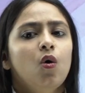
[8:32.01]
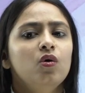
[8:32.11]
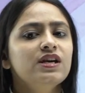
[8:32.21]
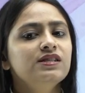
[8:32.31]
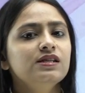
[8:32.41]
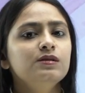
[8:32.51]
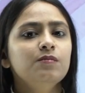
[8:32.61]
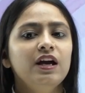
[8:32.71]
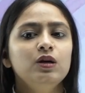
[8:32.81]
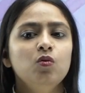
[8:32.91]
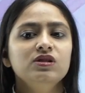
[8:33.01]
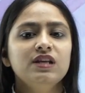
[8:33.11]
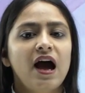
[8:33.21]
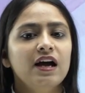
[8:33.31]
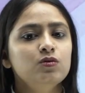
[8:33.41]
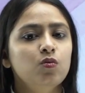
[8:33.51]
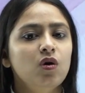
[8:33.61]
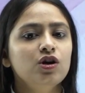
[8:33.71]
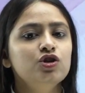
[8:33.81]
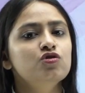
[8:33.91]
Odysseus' mind was at
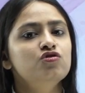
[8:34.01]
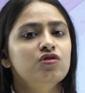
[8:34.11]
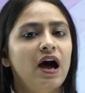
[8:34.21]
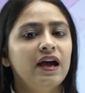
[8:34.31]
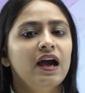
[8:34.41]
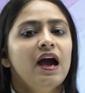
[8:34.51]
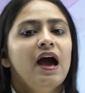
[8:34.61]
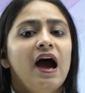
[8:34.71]
work to try